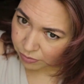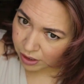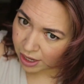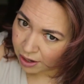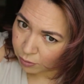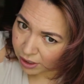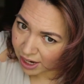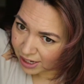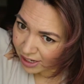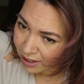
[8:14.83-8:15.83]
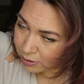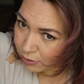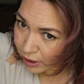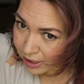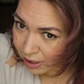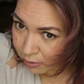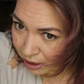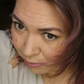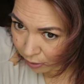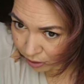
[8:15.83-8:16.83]
and what I ended up doing instead of
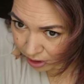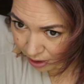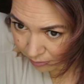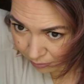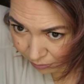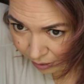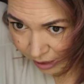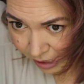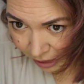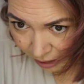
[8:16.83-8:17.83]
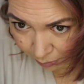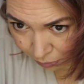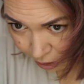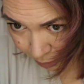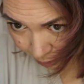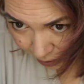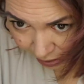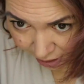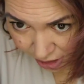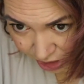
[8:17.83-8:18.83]
bringing both of them and taking up room in my
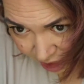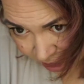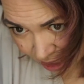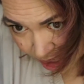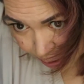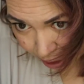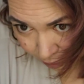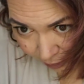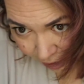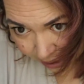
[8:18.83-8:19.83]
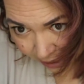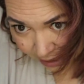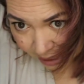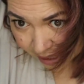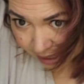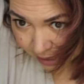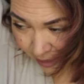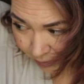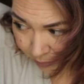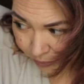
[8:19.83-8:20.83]
luggage is I just went overhead like this.
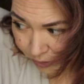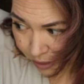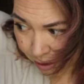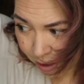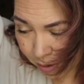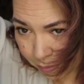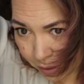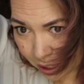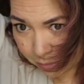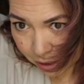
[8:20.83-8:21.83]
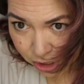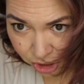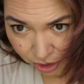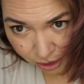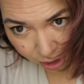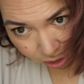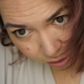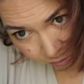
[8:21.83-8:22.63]
But I'm gonna show you.